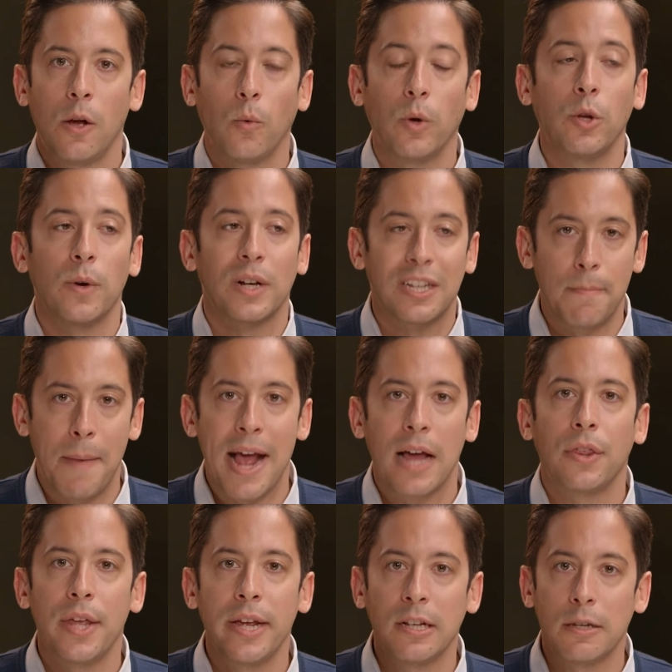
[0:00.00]
When you
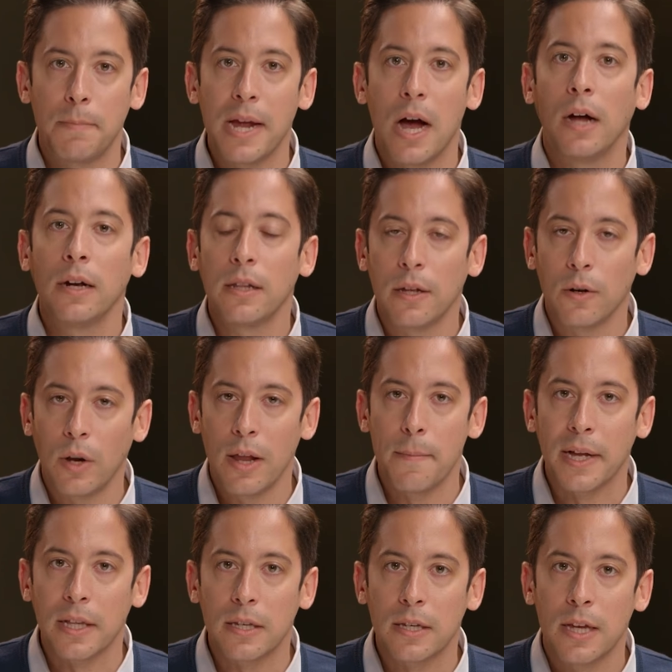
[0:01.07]
expand things beyond their
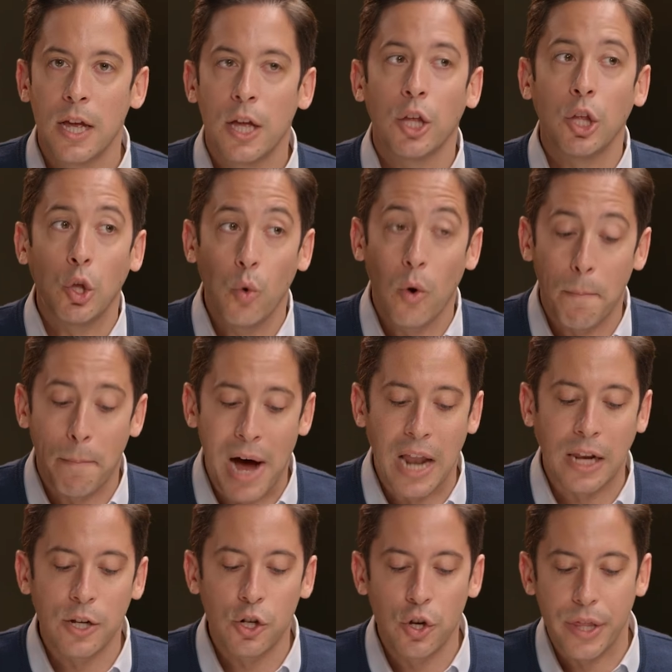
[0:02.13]
limits, you
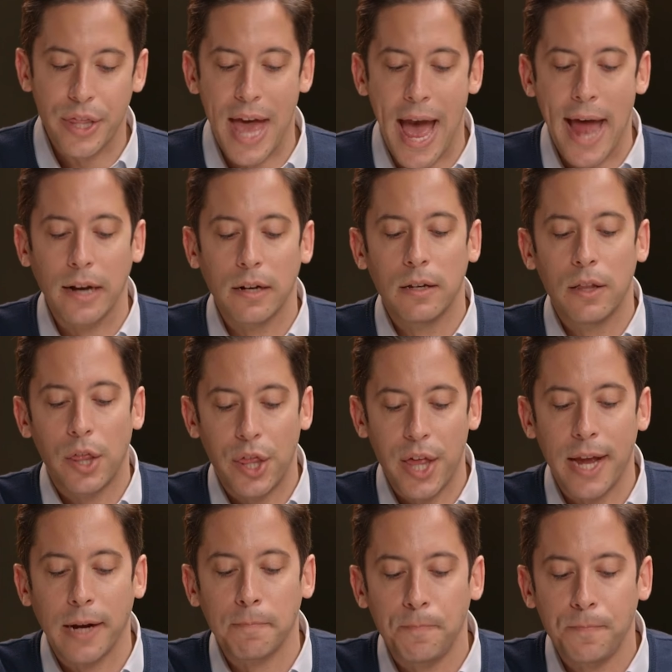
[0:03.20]
abolish that
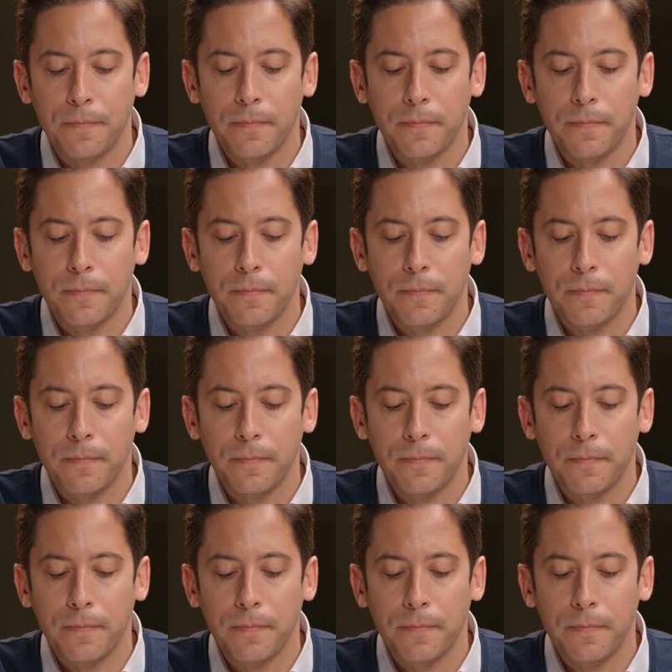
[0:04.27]
thing.